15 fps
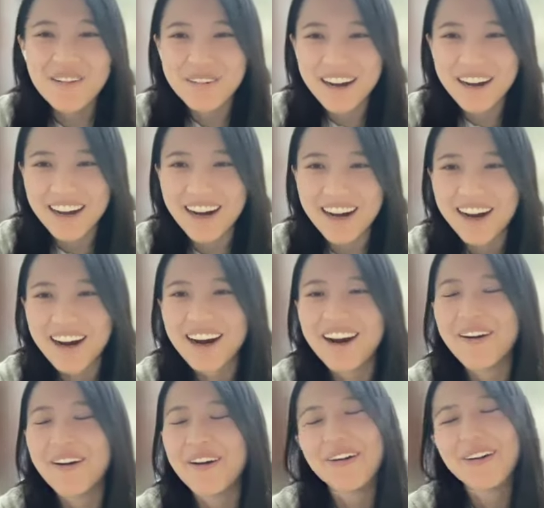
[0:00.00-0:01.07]
Wow,
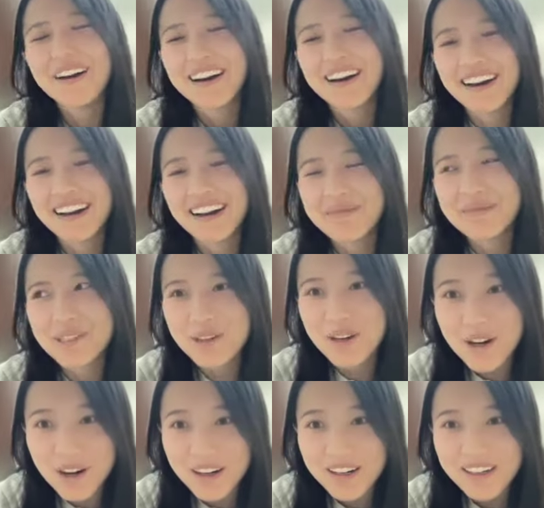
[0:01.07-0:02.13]
I'm so
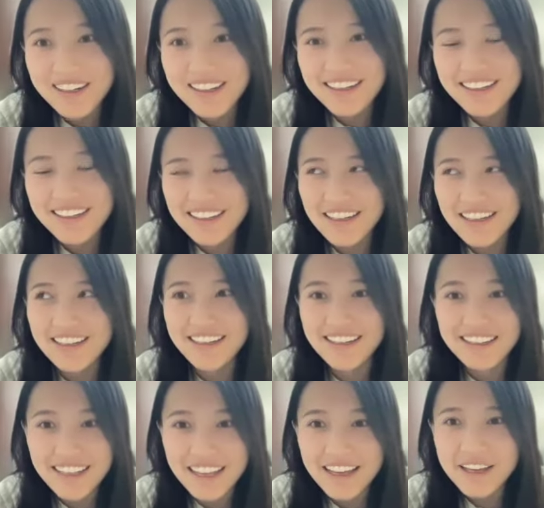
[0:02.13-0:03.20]
honored, and
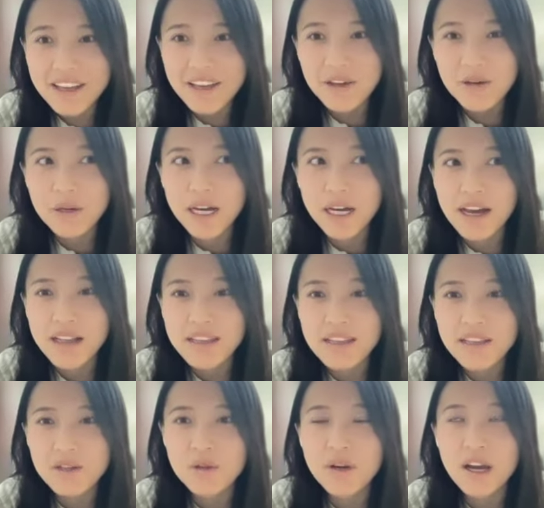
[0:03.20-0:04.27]
thank you. I
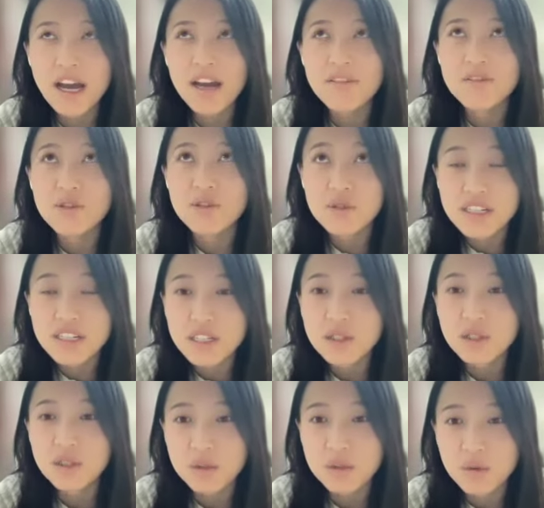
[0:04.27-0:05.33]
think you have
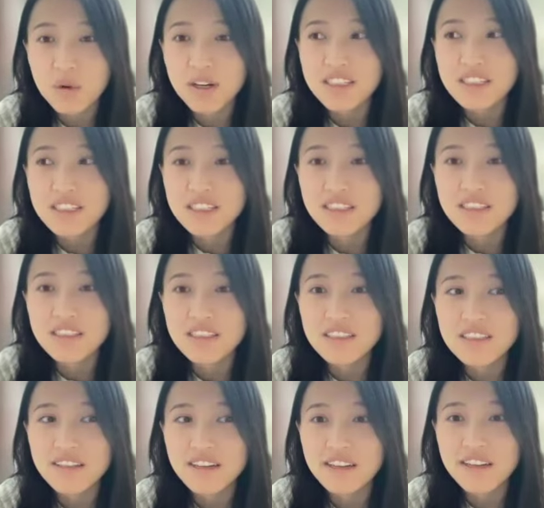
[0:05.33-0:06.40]
really good
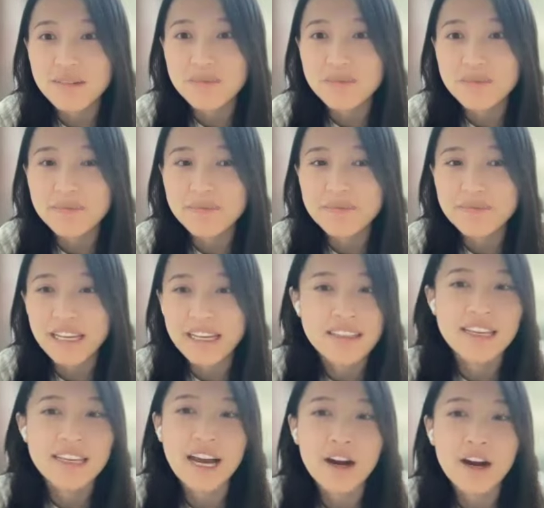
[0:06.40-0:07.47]
questions,
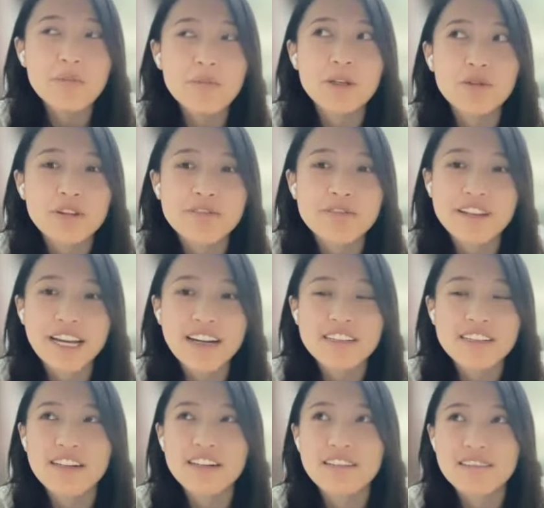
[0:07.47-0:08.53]
and they help me
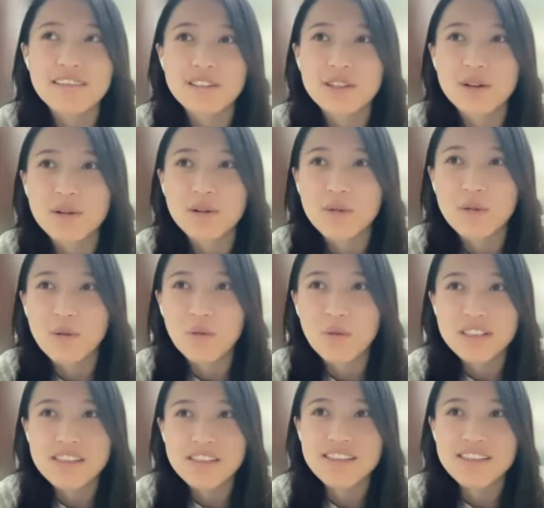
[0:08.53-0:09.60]
reflect on, you know,
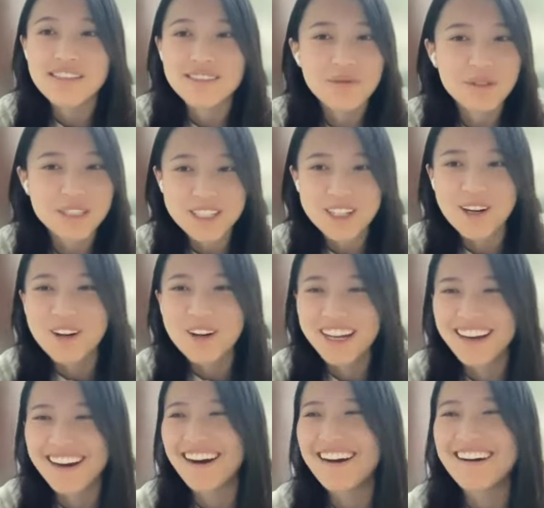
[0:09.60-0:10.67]
what's
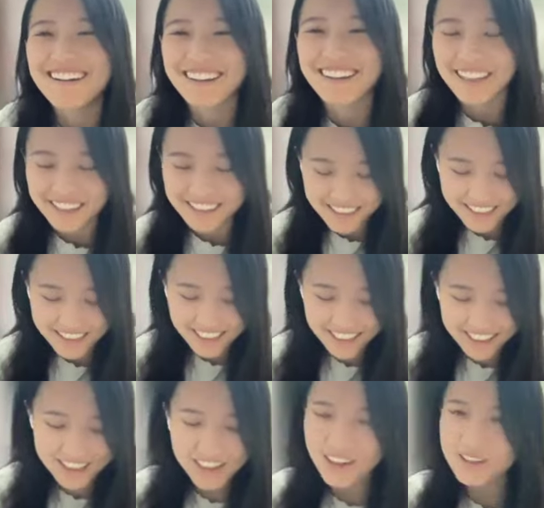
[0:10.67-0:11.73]
going on. Like
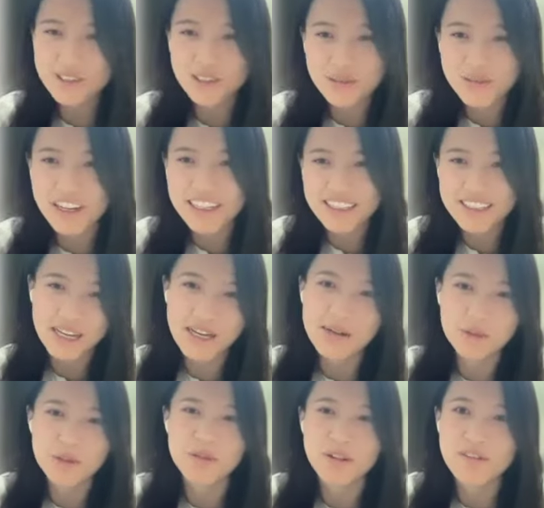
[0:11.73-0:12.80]
it's hard to find the
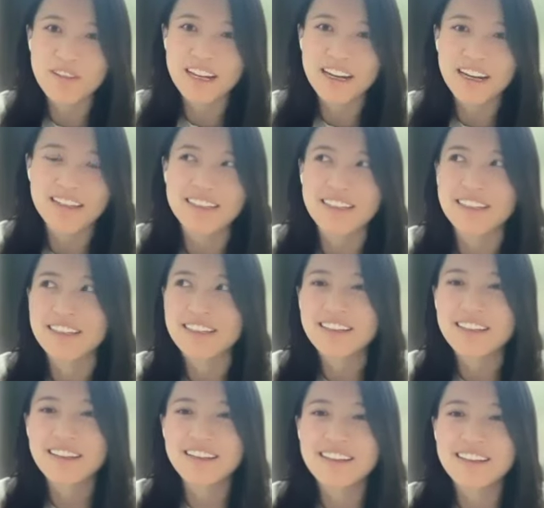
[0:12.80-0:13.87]
time to reflect, and